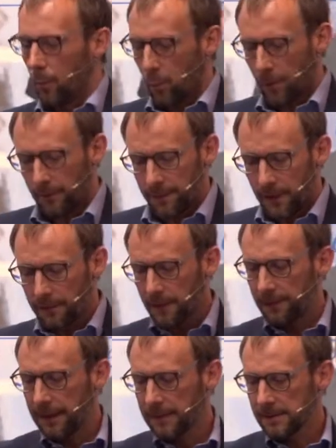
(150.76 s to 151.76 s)
One of the other
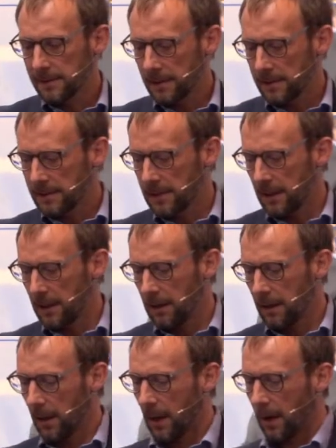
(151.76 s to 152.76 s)
things
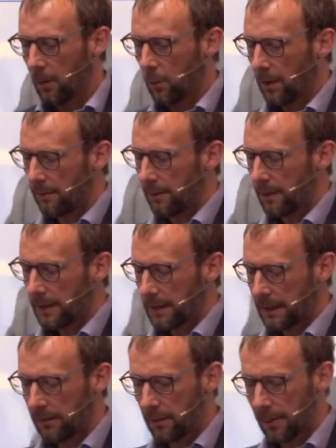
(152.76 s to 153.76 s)
that we're very
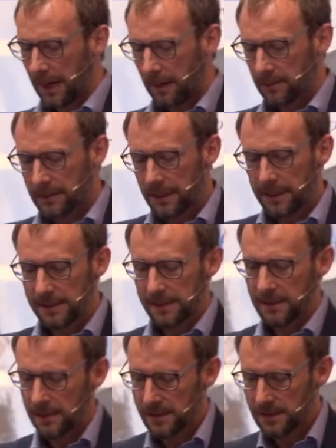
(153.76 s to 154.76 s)
clear about is
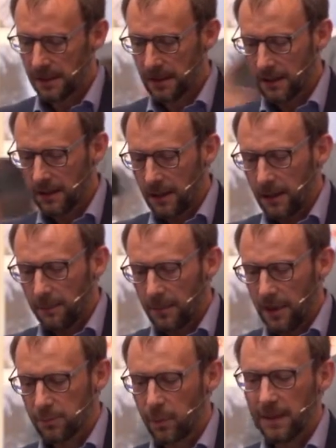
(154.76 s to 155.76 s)
that
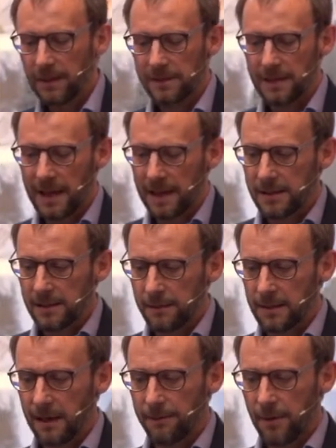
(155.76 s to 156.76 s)
as well as that
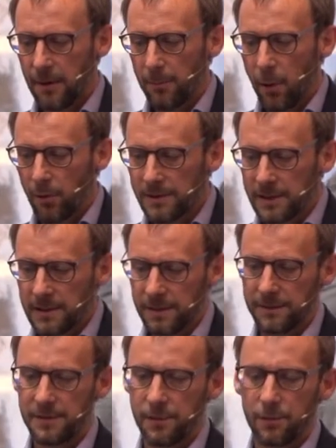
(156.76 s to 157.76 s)
very
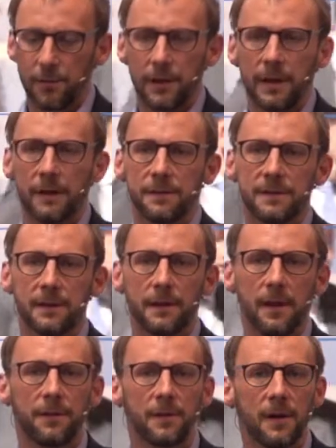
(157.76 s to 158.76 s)
positive story of
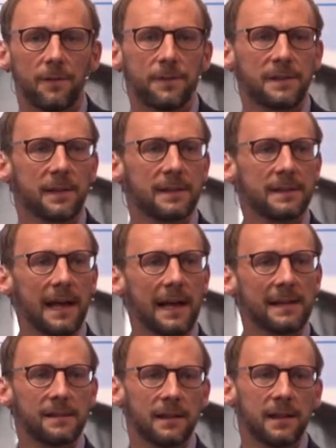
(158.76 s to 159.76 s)

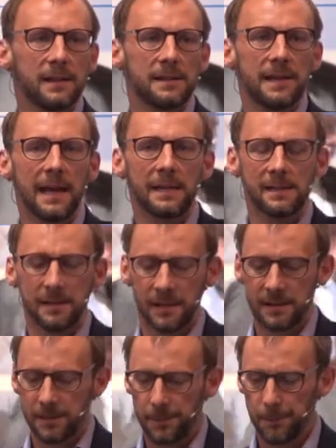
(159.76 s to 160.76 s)
success and consensus,